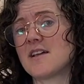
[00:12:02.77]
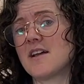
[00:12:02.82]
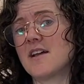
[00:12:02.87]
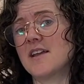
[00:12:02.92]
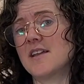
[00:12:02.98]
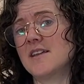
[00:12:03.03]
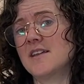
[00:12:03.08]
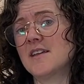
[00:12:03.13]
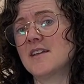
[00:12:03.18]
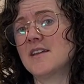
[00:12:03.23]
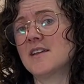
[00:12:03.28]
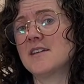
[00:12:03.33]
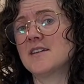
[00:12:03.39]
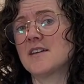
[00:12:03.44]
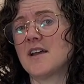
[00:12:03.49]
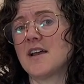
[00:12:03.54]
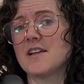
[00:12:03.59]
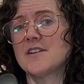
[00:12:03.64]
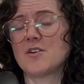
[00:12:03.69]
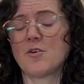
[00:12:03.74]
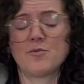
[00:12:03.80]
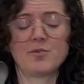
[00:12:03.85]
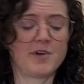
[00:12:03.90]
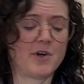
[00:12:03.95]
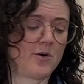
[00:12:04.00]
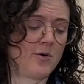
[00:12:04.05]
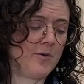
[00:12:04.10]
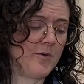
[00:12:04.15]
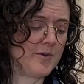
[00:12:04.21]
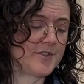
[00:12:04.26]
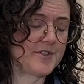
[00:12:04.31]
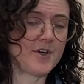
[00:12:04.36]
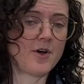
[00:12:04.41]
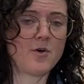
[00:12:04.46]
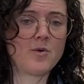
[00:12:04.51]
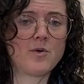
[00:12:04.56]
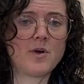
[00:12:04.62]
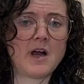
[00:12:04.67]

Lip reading: I don't know, so